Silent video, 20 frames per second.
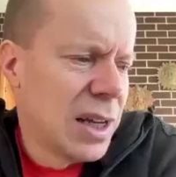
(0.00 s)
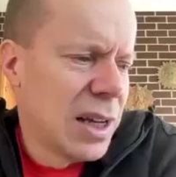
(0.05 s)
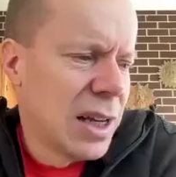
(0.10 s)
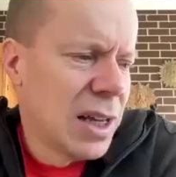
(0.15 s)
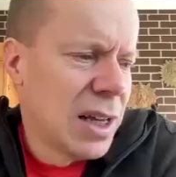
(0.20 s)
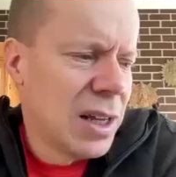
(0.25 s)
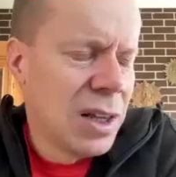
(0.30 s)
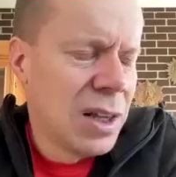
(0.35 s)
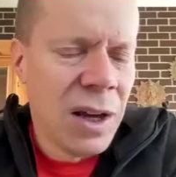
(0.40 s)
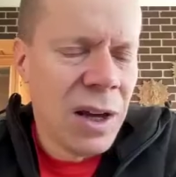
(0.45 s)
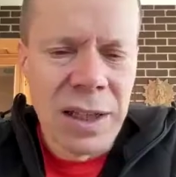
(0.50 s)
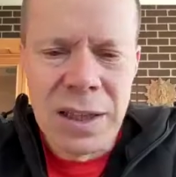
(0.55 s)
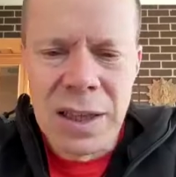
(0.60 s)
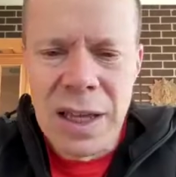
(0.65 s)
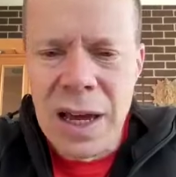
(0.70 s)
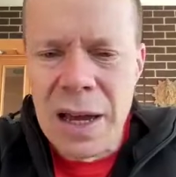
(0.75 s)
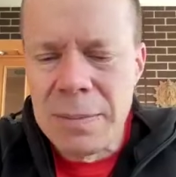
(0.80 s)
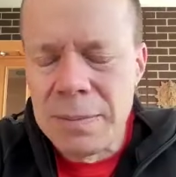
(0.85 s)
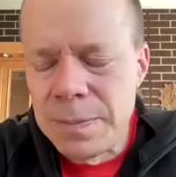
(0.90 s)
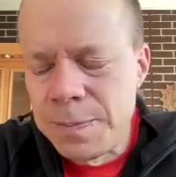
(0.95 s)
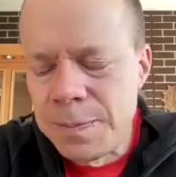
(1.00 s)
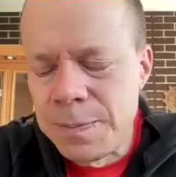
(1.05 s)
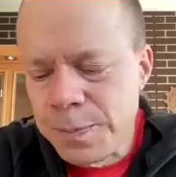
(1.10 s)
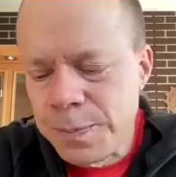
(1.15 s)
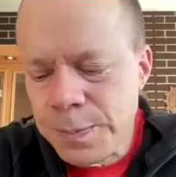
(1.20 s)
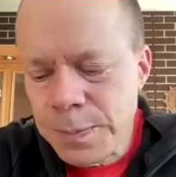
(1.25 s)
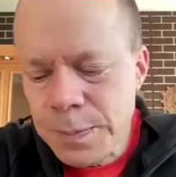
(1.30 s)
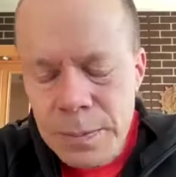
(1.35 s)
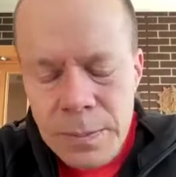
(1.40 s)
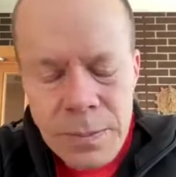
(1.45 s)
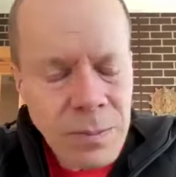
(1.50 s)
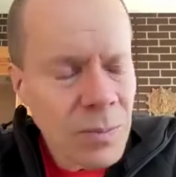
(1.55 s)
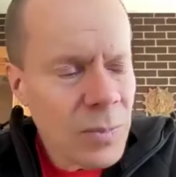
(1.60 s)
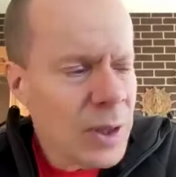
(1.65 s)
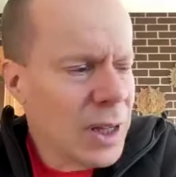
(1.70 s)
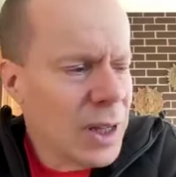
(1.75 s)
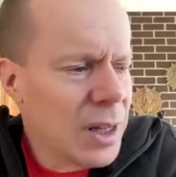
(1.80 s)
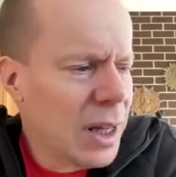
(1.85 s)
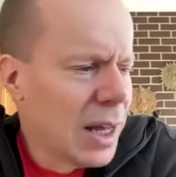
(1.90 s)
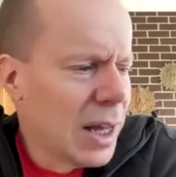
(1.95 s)
like that.
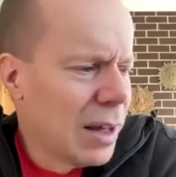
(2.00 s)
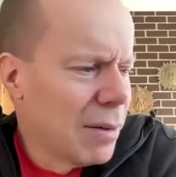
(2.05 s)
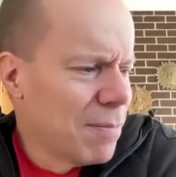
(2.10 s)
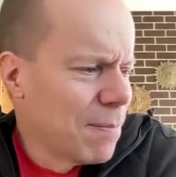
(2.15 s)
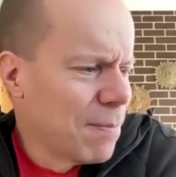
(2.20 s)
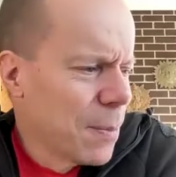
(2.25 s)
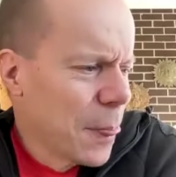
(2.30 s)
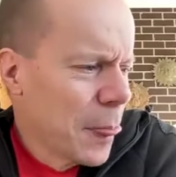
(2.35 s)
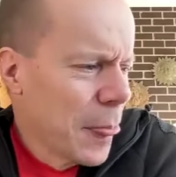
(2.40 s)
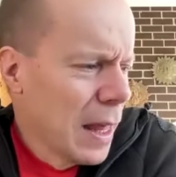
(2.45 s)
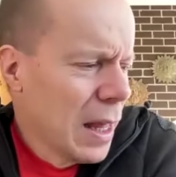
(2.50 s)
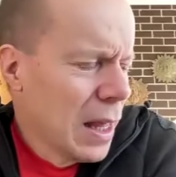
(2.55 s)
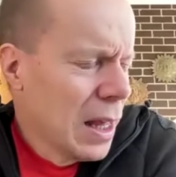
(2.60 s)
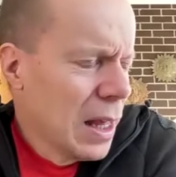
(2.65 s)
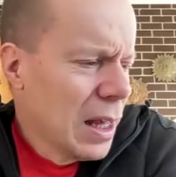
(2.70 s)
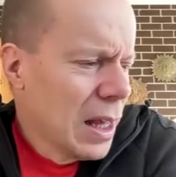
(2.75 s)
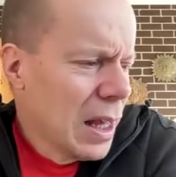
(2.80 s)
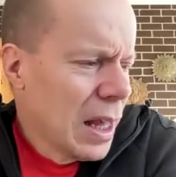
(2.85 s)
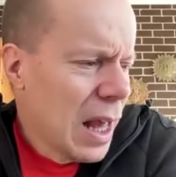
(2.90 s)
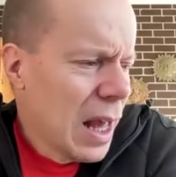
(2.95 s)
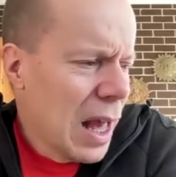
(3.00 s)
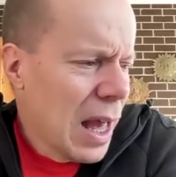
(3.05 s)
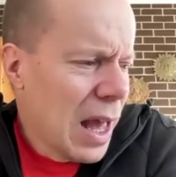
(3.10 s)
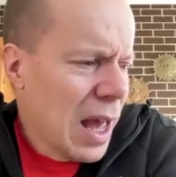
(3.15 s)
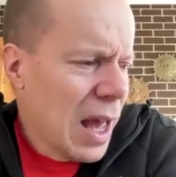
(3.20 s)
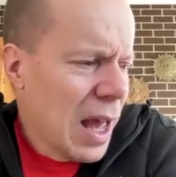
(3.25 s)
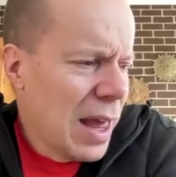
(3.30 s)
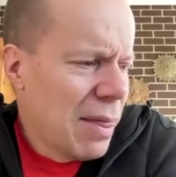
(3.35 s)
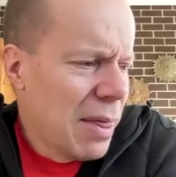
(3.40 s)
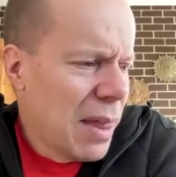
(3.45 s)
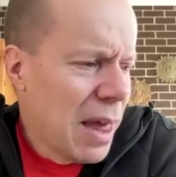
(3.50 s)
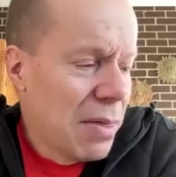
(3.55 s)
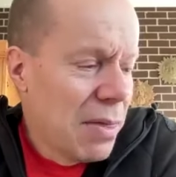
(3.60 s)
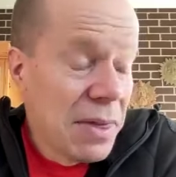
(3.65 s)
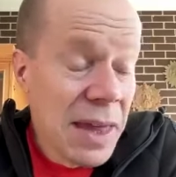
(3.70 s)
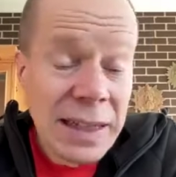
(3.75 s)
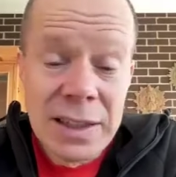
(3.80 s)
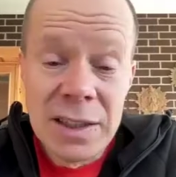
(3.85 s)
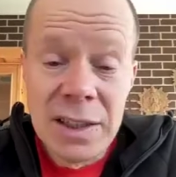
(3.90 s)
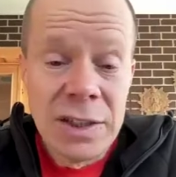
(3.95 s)
Um,
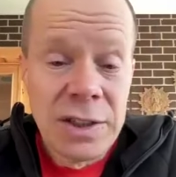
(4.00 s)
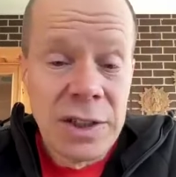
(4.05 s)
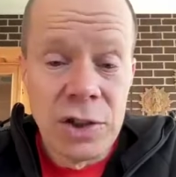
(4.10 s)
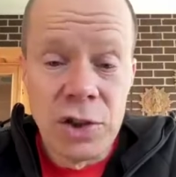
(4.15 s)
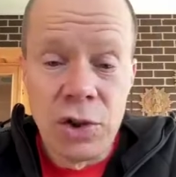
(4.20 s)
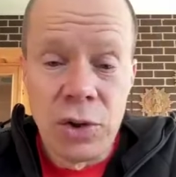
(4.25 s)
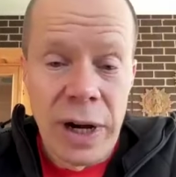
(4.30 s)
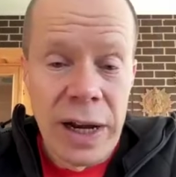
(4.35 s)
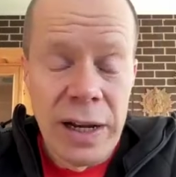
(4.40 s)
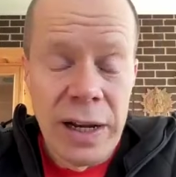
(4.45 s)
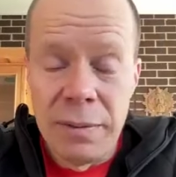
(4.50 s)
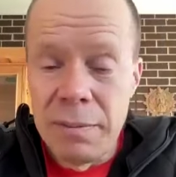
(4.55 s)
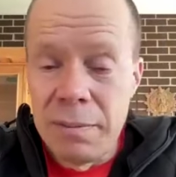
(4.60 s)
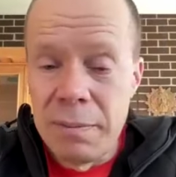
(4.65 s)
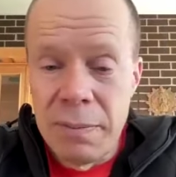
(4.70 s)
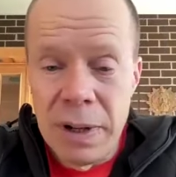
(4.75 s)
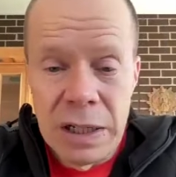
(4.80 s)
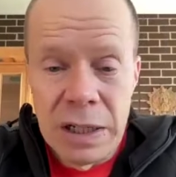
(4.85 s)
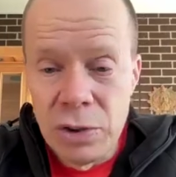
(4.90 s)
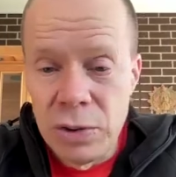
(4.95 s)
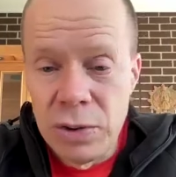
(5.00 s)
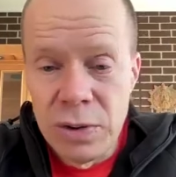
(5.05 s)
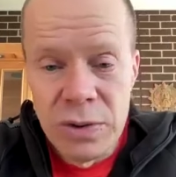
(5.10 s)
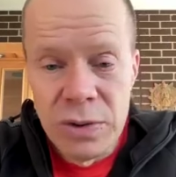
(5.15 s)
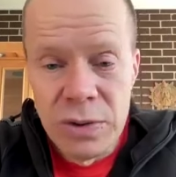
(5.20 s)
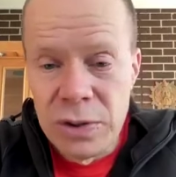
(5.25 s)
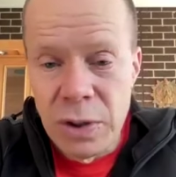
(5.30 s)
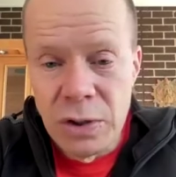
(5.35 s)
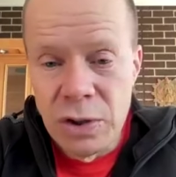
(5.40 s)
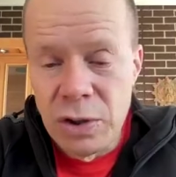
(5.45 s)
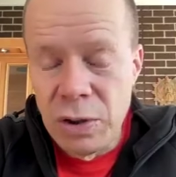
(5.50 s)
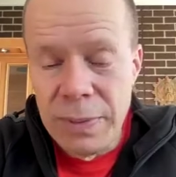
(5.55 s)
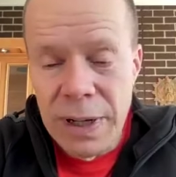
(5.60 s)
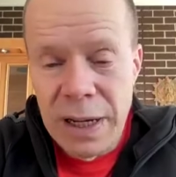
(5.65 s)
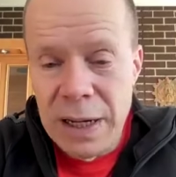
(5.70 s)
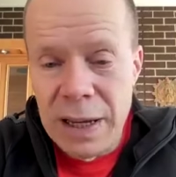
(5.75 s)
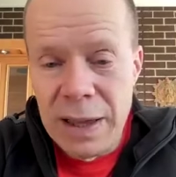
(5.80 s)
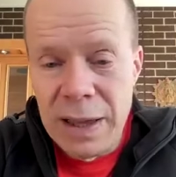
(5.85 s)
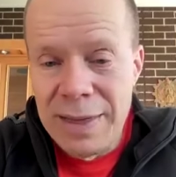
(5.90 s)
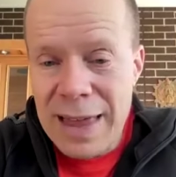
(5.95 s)
and that's just a trend, but due to social
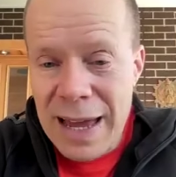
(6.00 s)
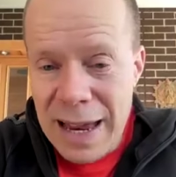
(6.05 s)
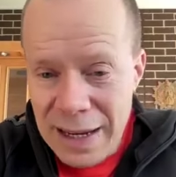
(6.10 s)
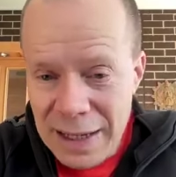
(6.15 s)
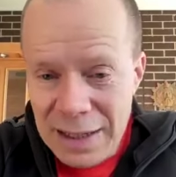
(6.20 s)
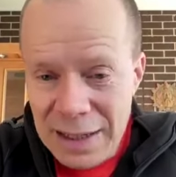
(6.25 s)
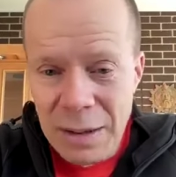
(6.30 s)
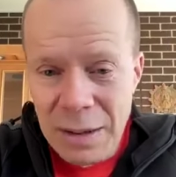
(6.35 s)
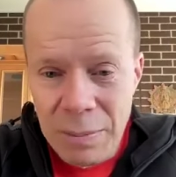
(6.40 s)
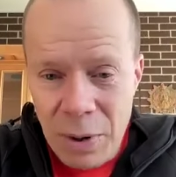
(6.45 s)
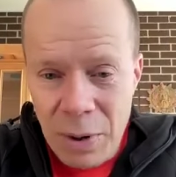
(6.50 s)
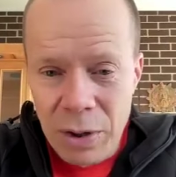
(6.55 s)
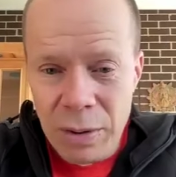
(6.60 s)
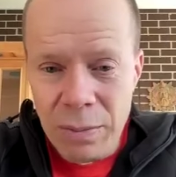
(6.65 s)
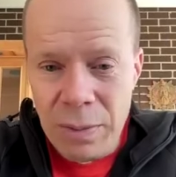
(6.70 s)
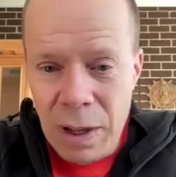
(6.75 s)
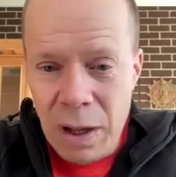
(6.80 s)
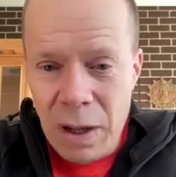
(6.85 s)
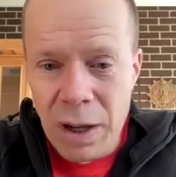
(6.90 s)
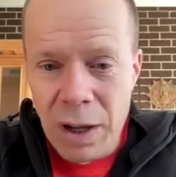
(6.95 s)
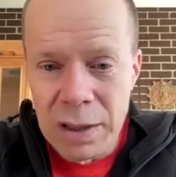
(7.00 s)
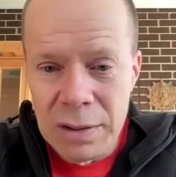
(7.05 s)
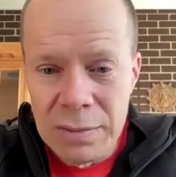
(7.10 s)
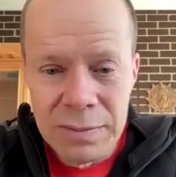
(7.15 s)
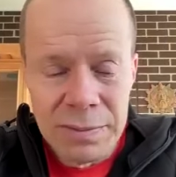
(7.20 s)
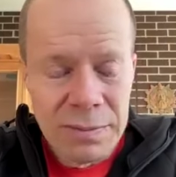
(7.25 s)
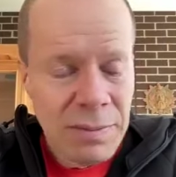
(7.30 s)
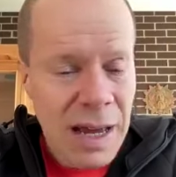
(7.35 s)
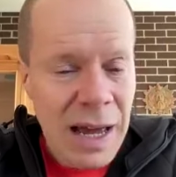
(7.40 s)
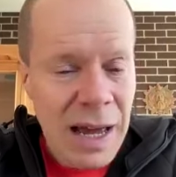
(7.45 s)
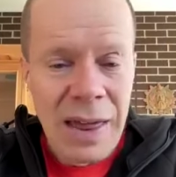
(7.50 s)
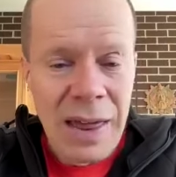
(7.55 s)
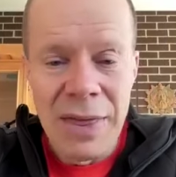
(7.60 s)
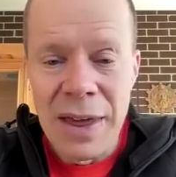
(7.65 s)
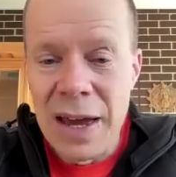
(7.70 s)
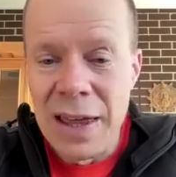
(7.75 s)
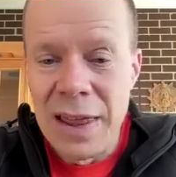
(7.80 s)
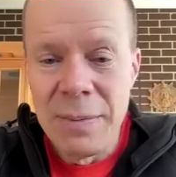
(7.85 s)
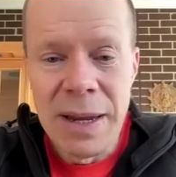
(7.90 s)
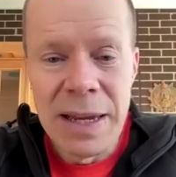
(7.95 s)
media, that is the bottom line. Are
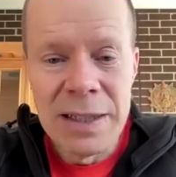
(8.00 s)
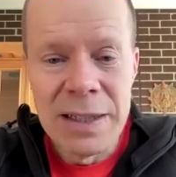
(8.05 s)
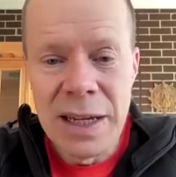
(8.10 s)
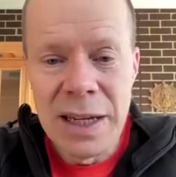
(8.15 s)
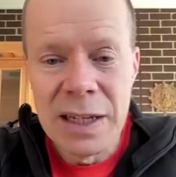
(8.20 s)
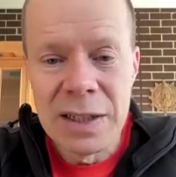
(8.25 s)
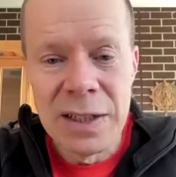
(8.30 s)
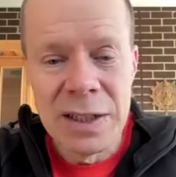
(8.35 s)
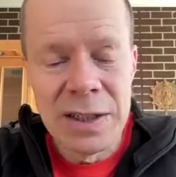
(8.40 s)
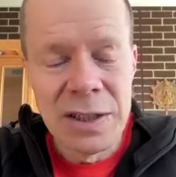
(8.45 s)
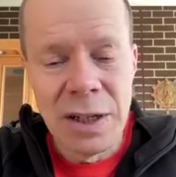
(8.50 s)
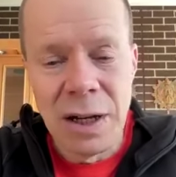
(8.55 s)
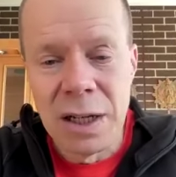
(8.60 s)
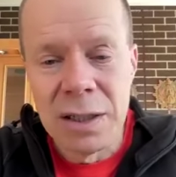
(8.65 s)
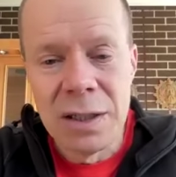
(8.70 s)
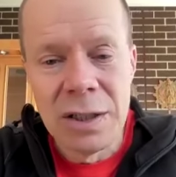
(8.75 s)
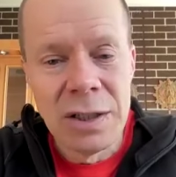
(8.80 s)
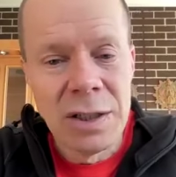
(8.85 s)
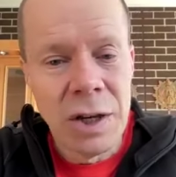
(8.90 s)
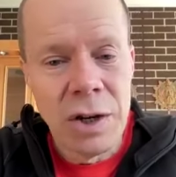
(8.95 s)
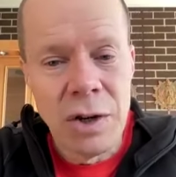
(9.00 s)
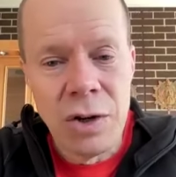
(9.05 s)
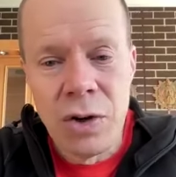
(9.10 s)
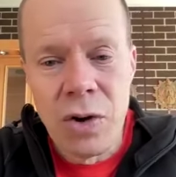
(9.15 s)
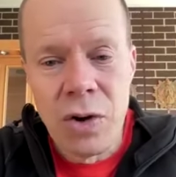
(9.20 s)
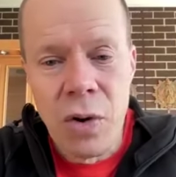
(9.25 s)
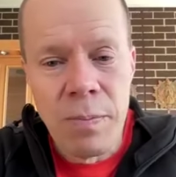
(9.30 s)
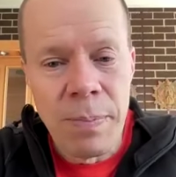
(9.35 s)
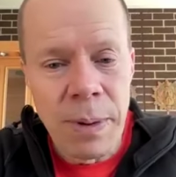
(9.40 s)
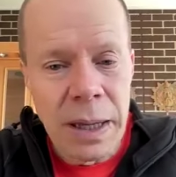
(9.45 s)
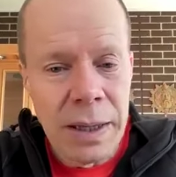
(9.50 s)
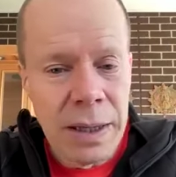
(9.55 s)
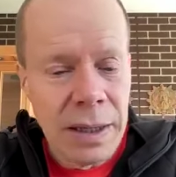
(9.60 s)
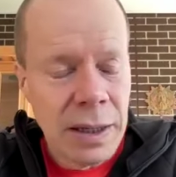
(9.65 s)
they the best exercises? Nope.